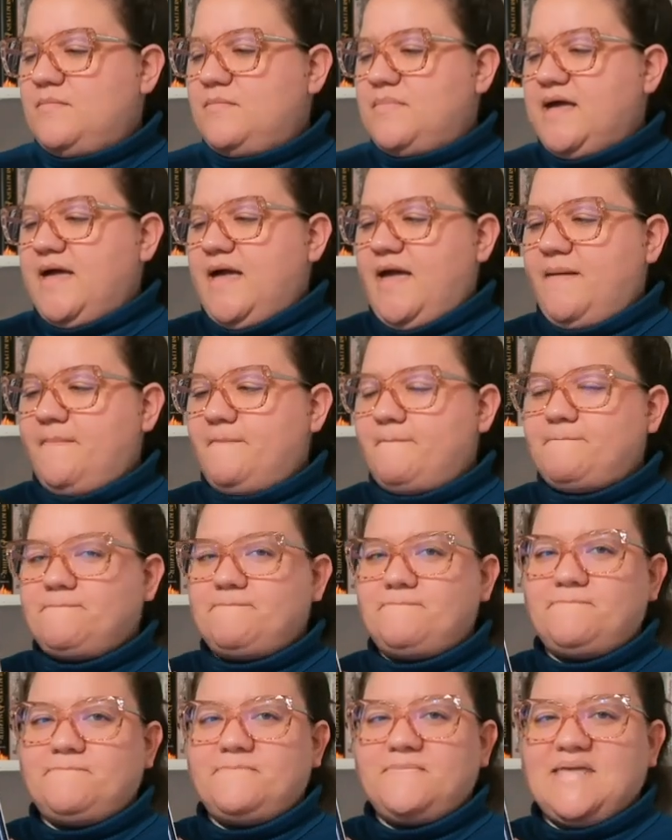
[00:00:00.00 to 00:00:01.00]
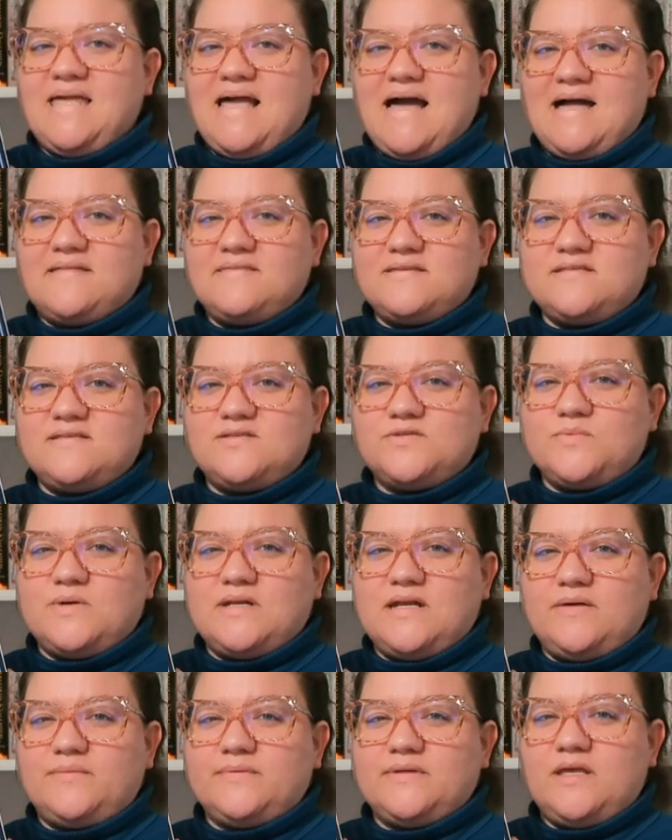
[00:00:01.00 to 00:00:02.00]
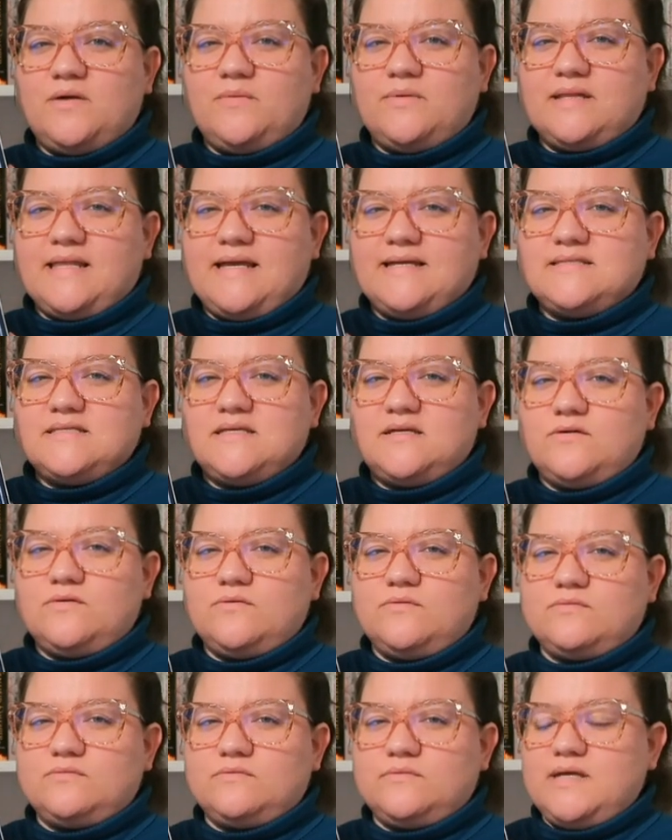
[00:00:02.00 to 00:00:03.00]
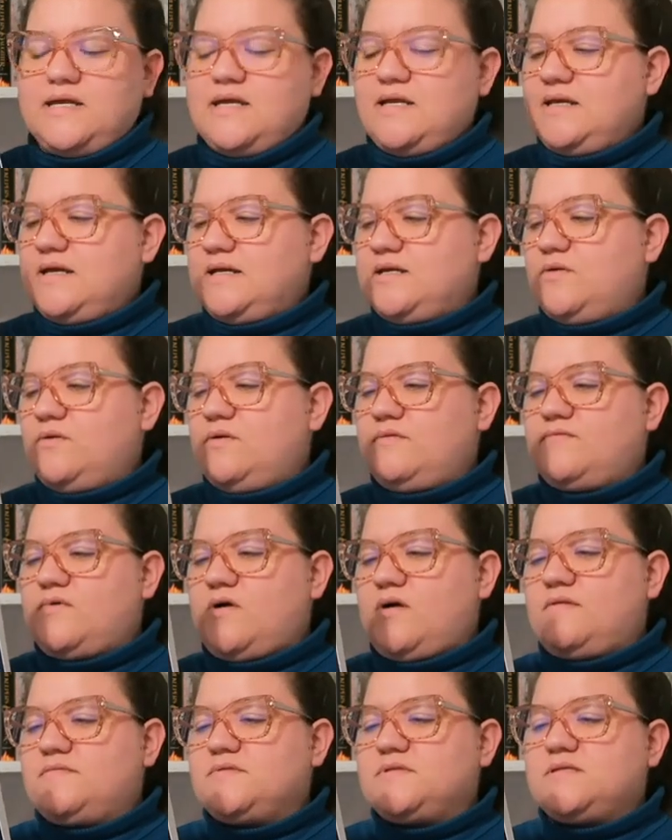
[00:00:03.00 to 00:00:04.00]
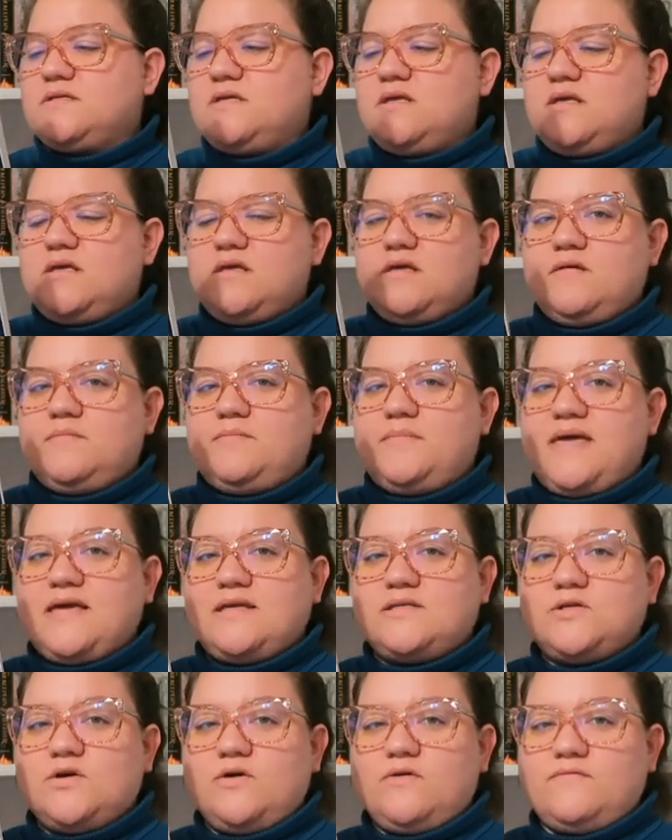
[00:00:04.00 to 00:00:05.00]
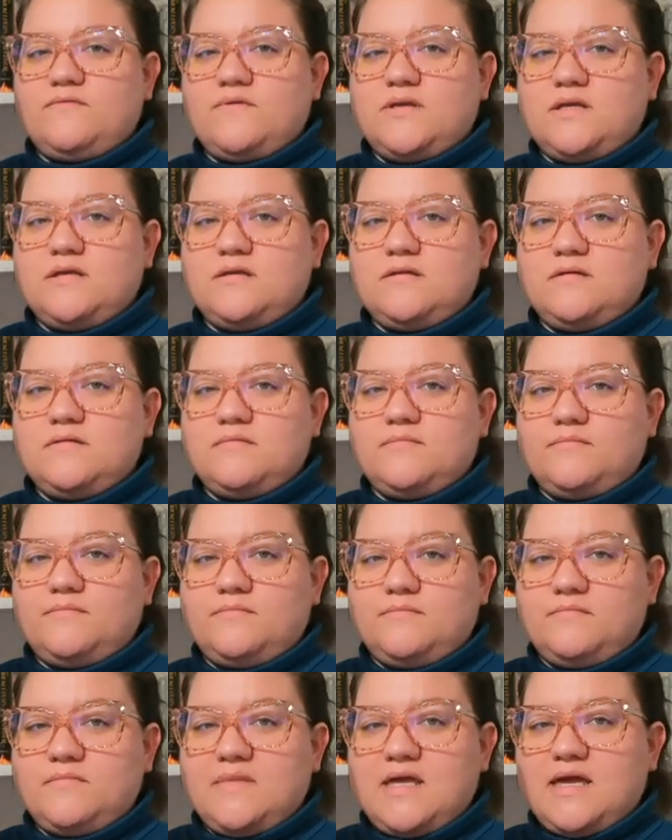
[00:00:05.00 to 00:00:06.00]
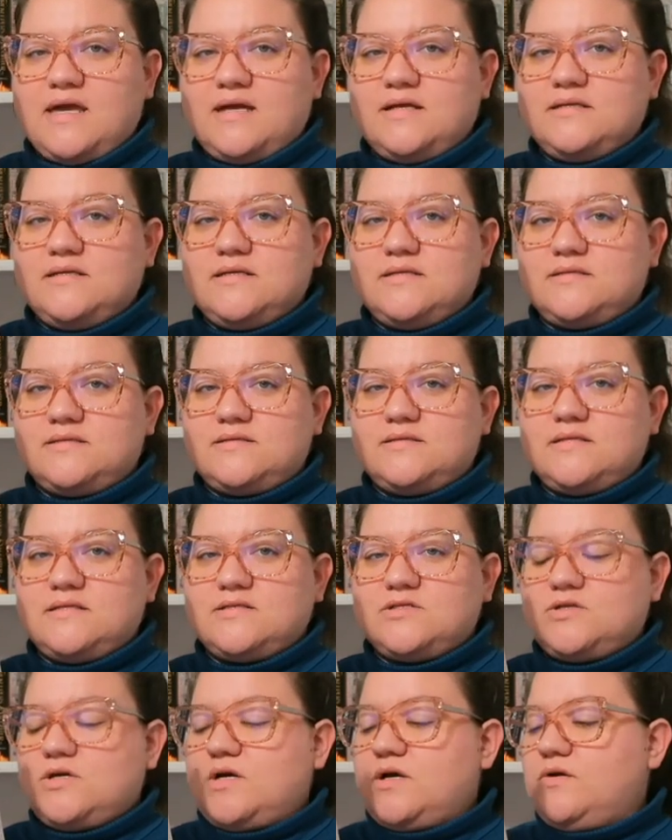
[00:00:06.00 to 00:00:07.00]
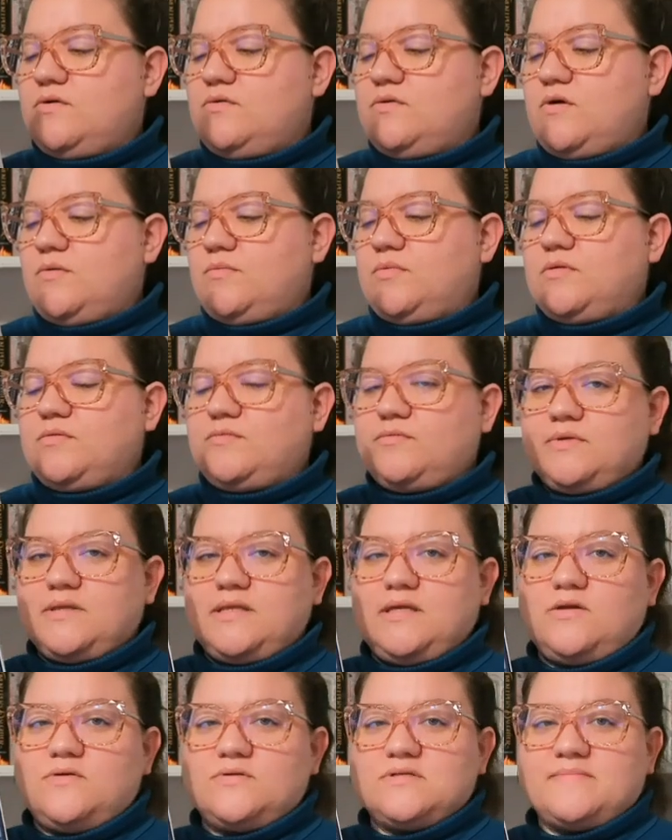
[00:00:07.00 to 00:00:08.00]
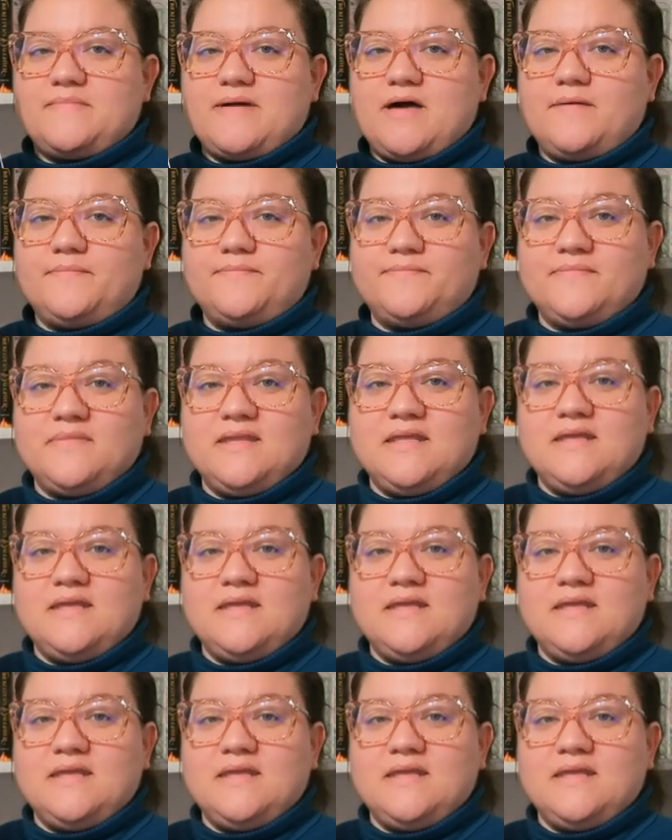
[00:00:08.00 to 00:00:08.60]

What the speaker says: But yeah, this is one I really would like to read. I know it involves Beethoven and his sister, who no one really knows about.